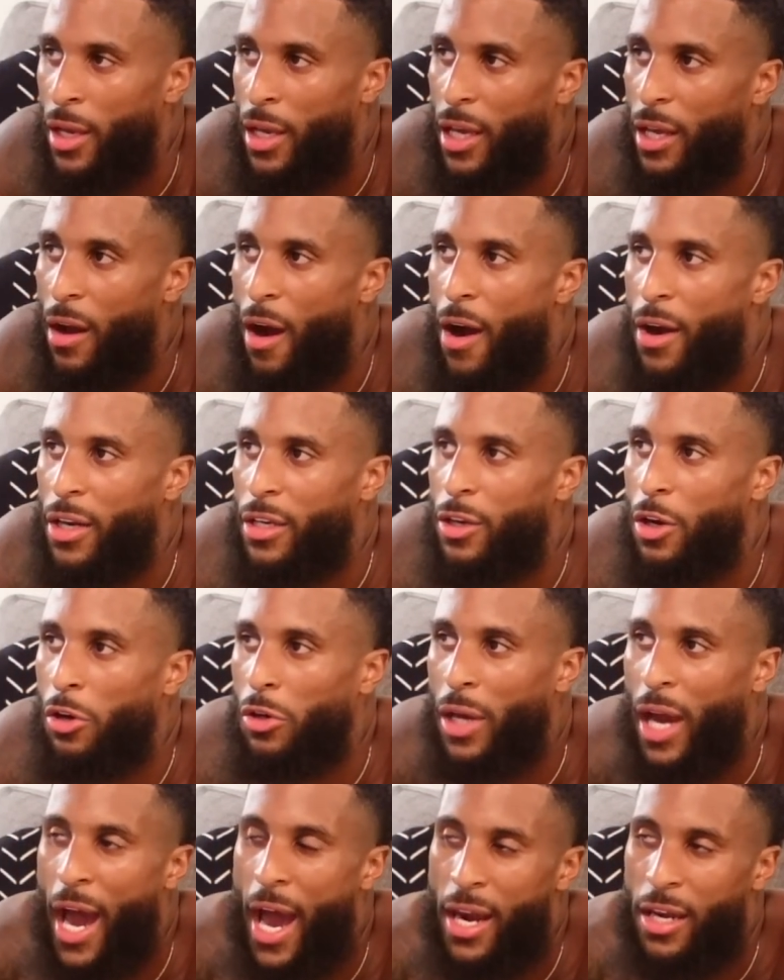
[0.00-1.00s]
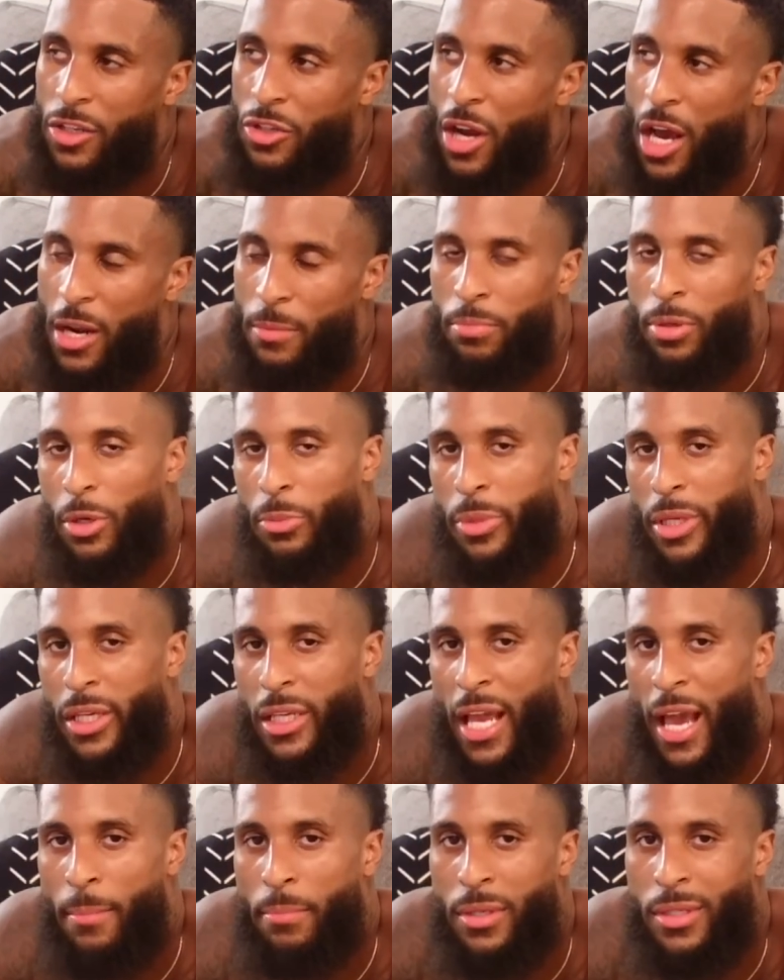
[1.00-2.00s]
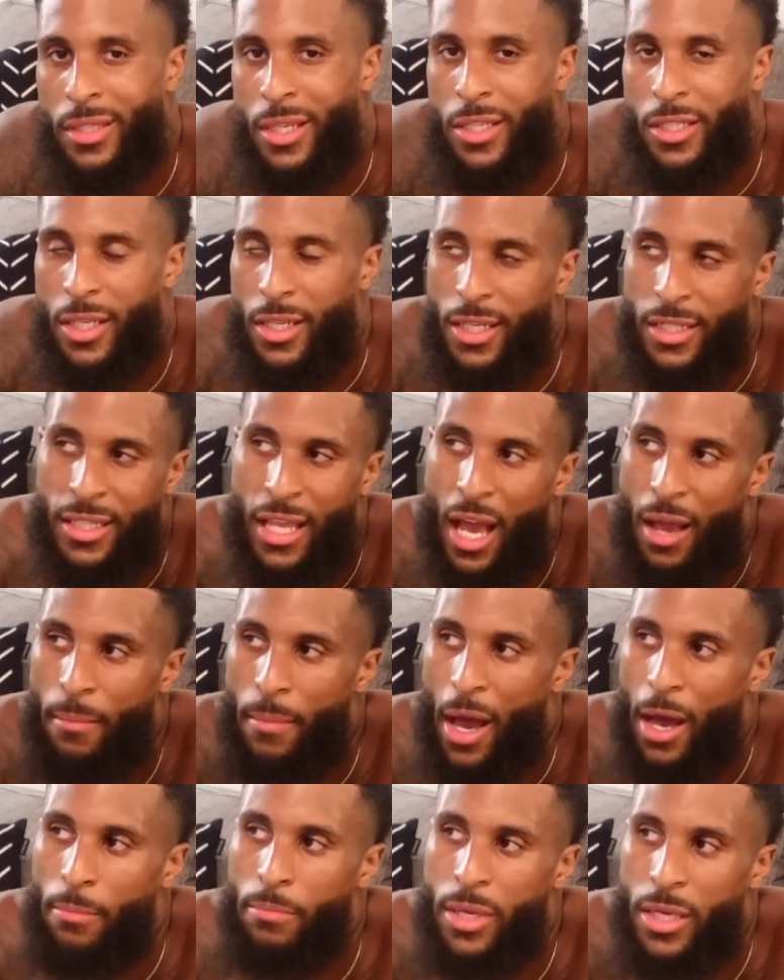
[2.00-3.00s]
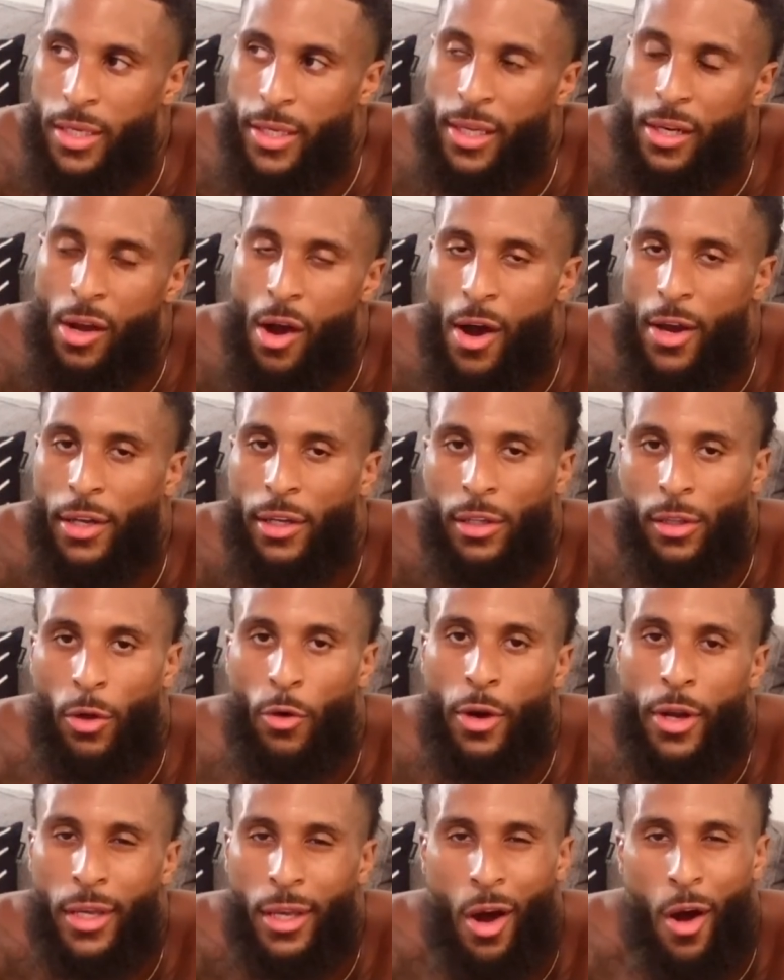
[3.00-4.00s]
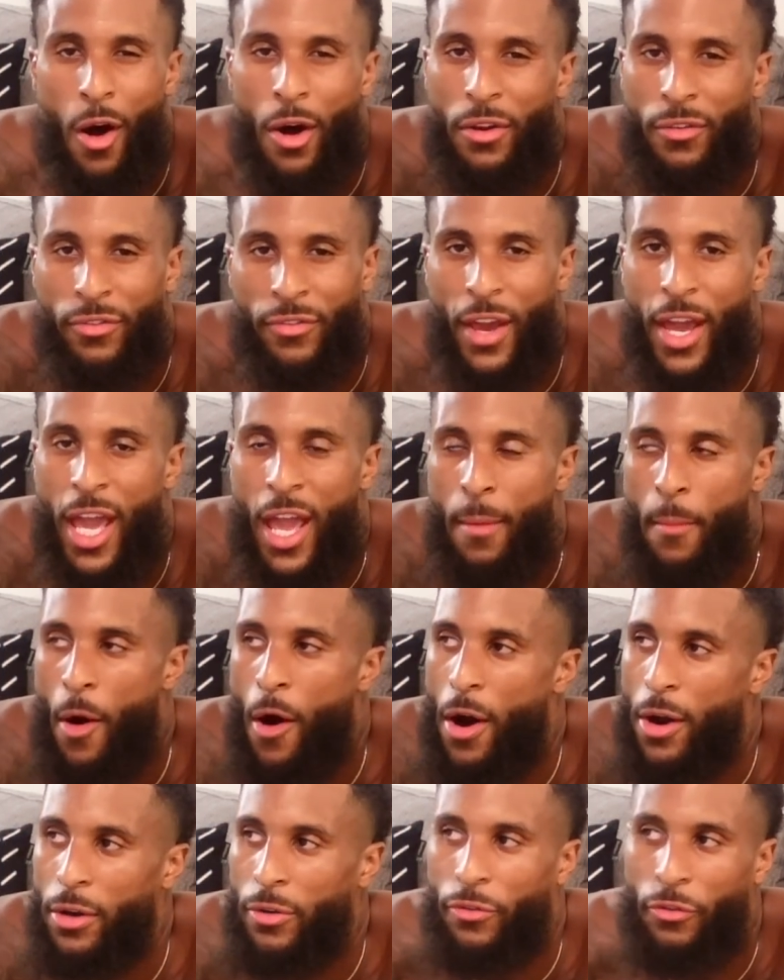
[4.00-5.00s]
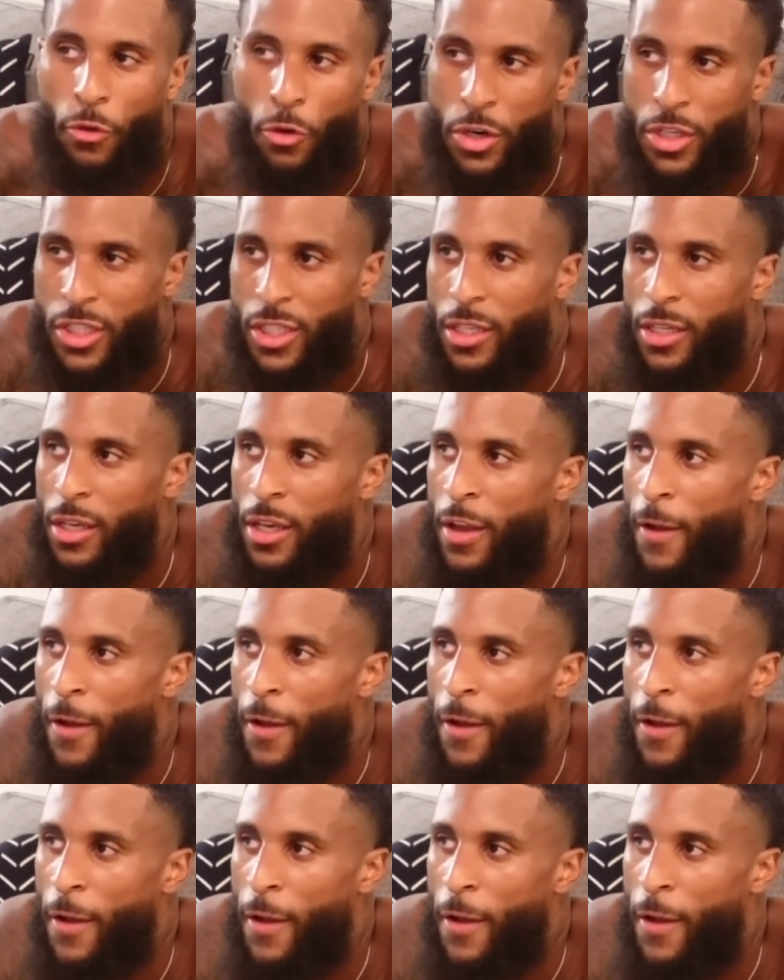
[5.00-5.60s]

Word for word: And I already know God is trying to put me in that position. It's not about me getting all the glory, all the fame, all the fortune.